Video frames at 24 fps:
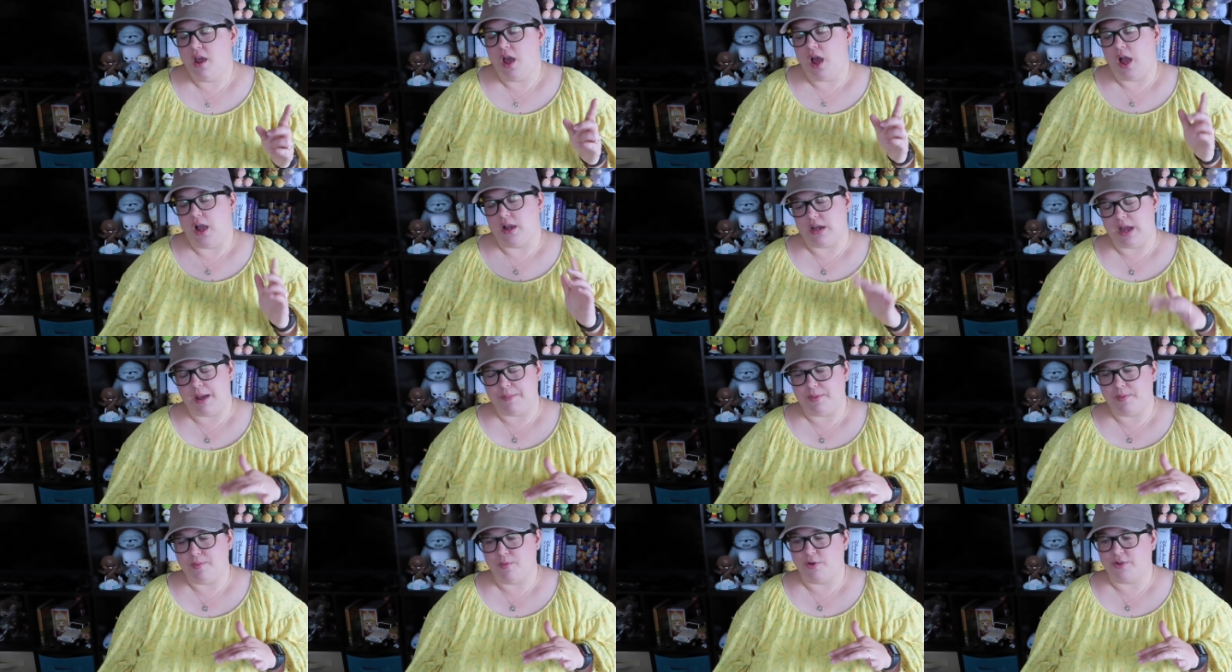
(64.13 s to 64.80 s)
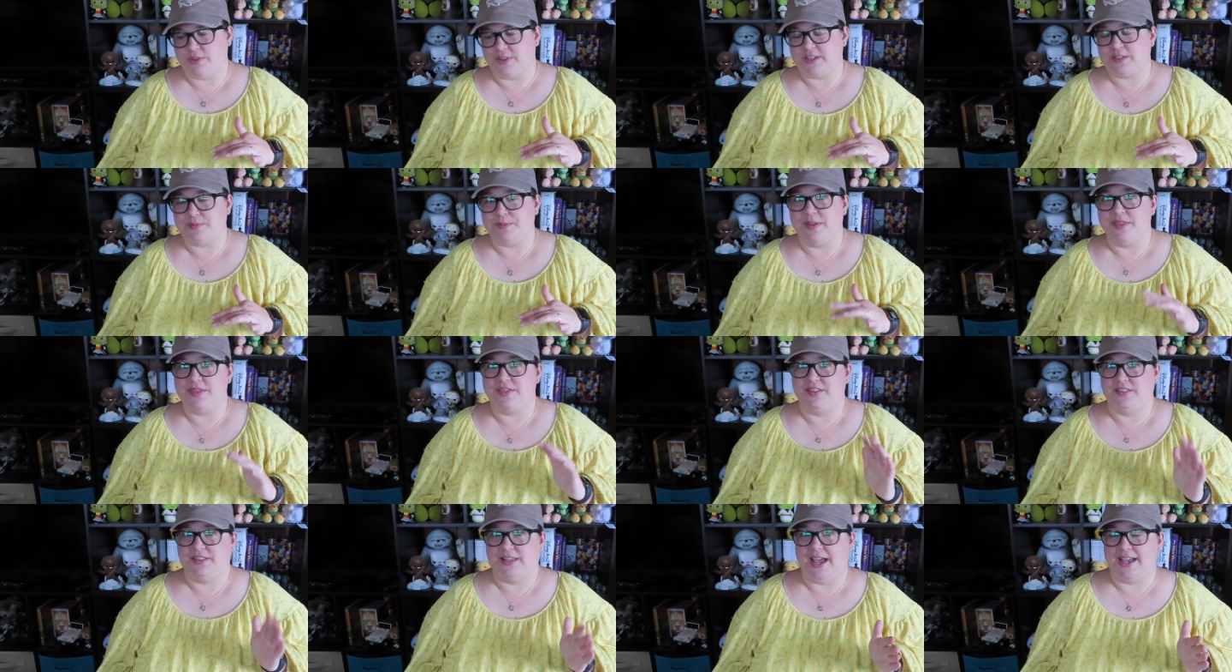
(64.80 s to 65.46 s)
a couple more this month
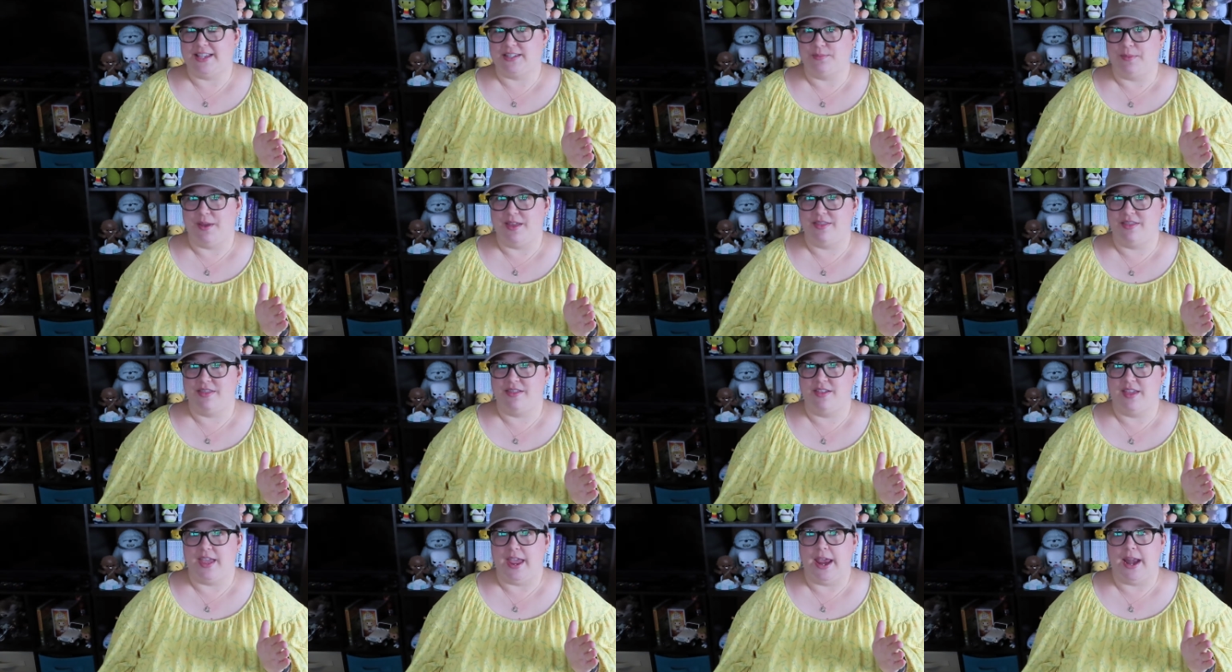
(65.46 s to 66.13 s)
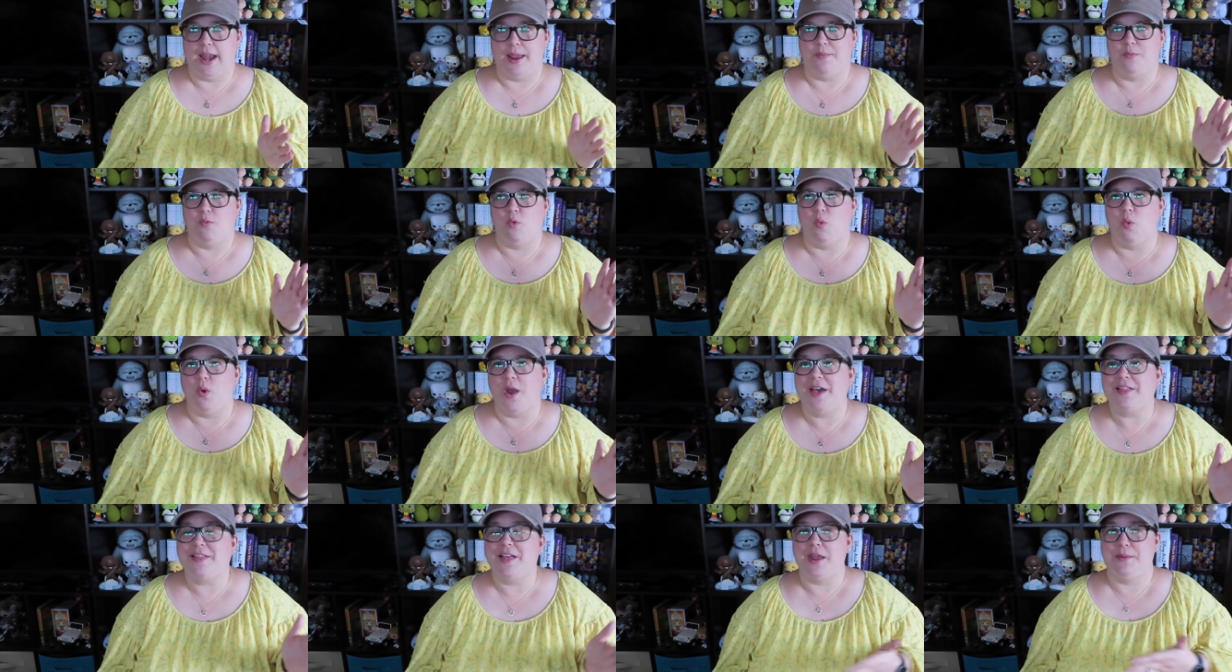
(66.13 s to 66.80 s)
than last month, and I'm
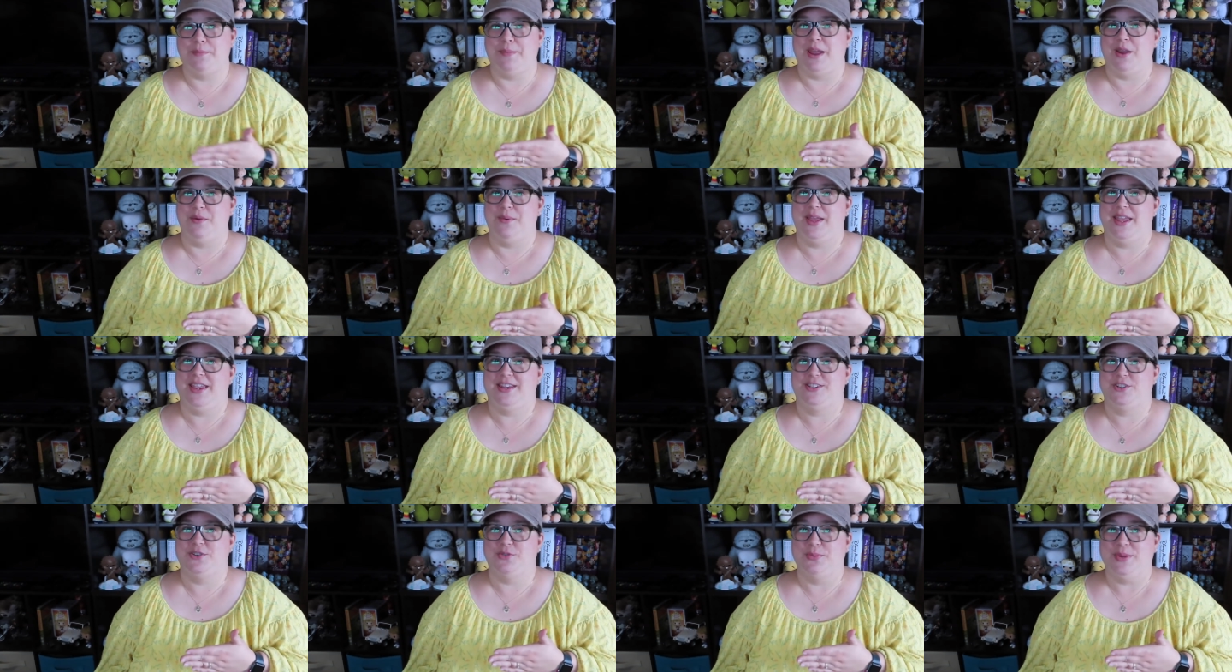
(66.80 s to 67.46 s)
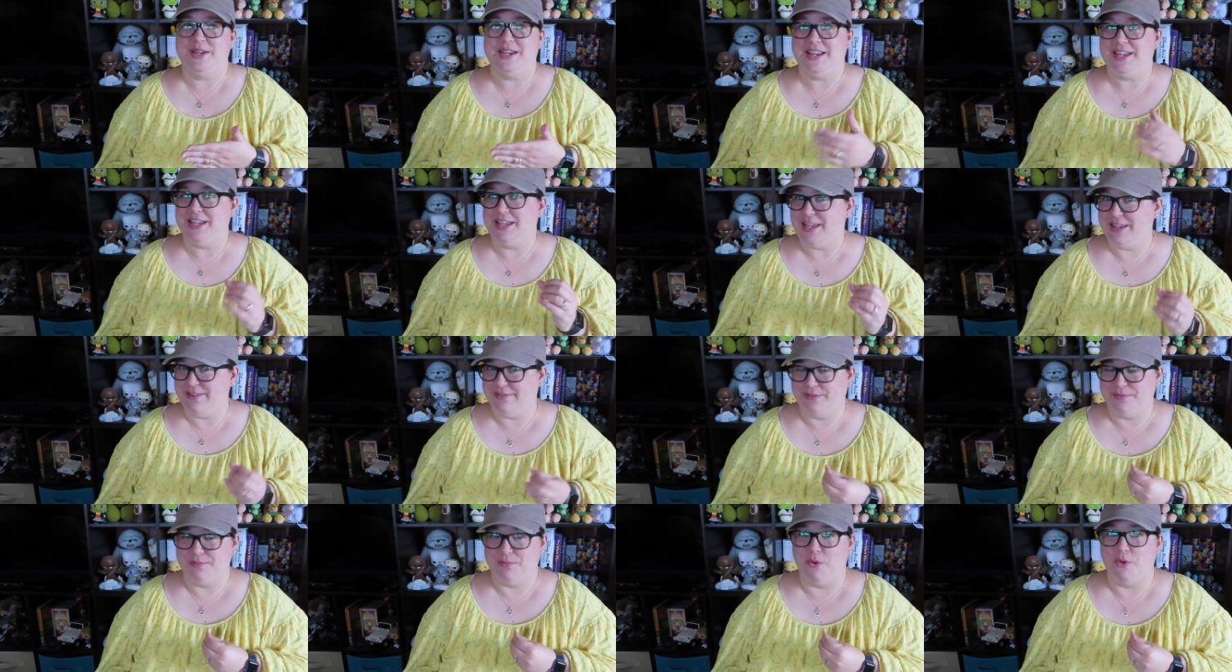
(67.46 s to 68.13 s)
well on my way to reading
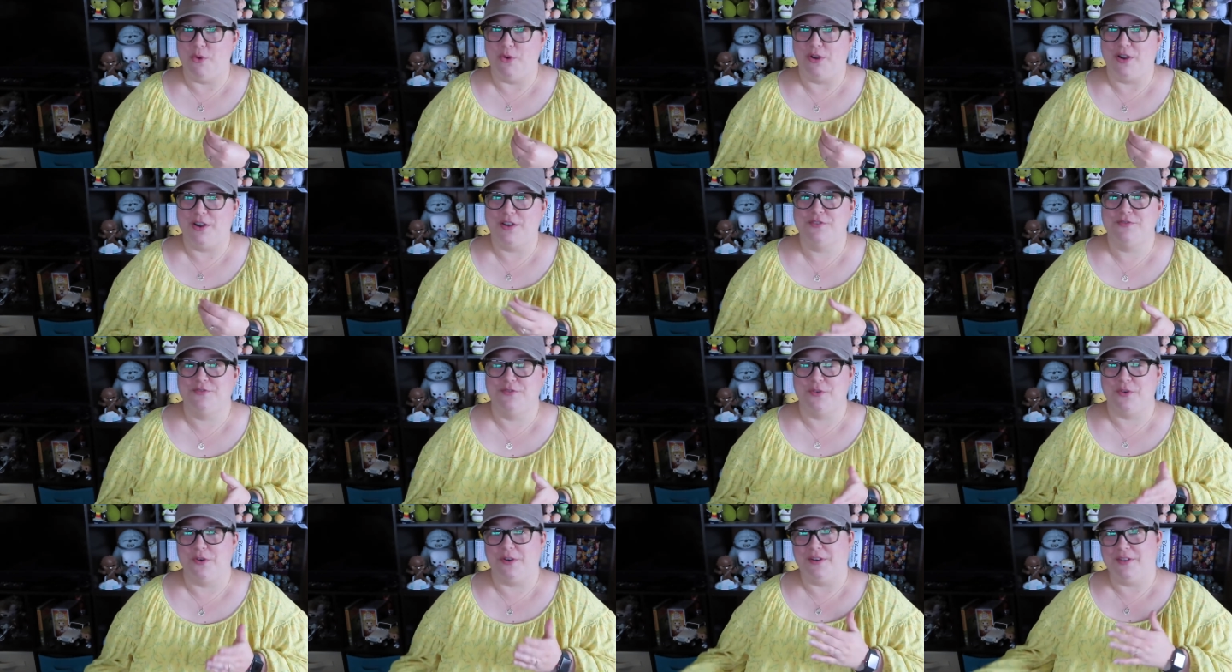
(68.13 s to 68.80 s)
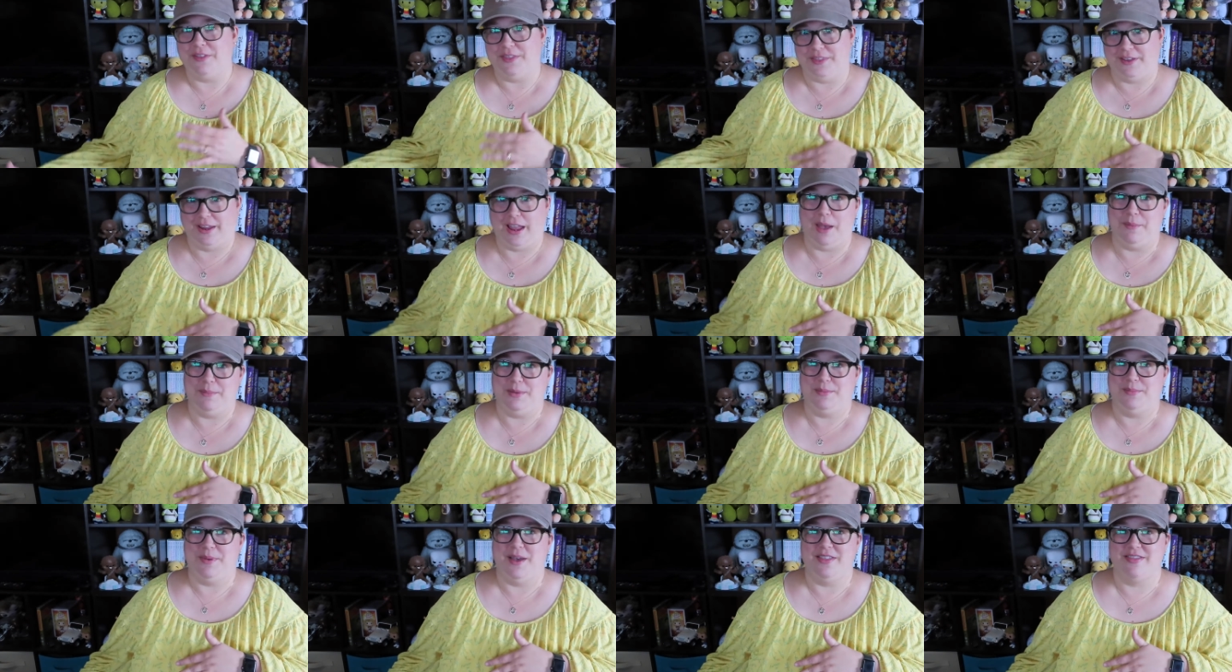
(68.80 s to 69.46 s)
even more for the
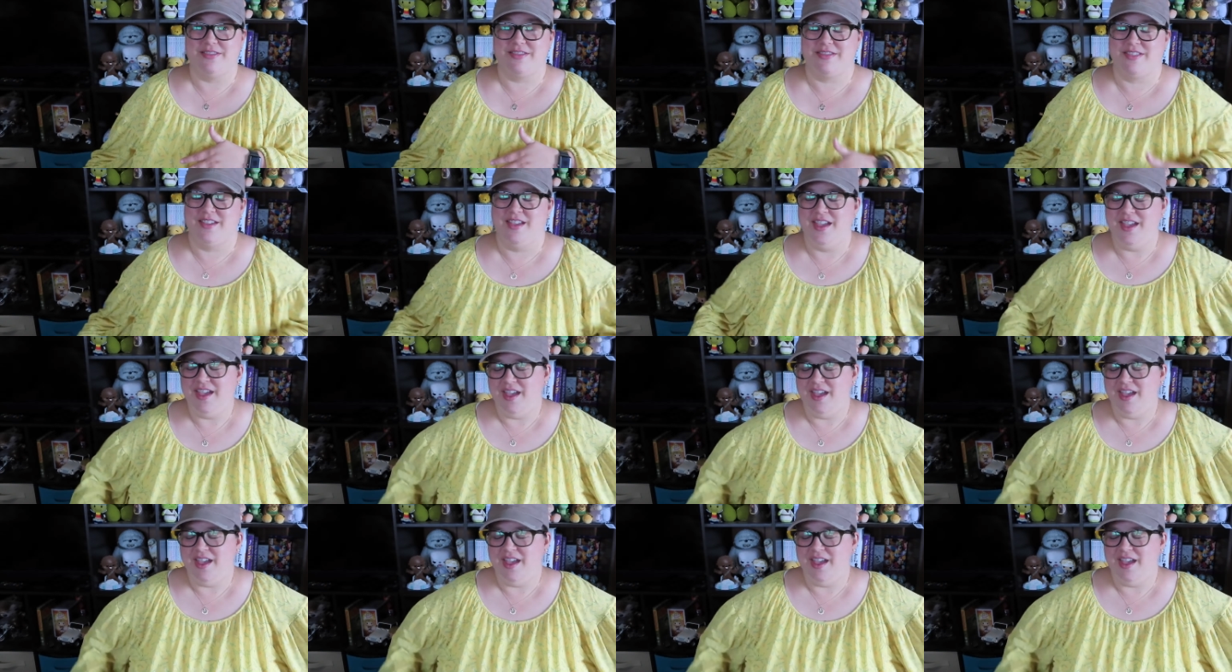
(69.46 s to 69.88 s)
coming month.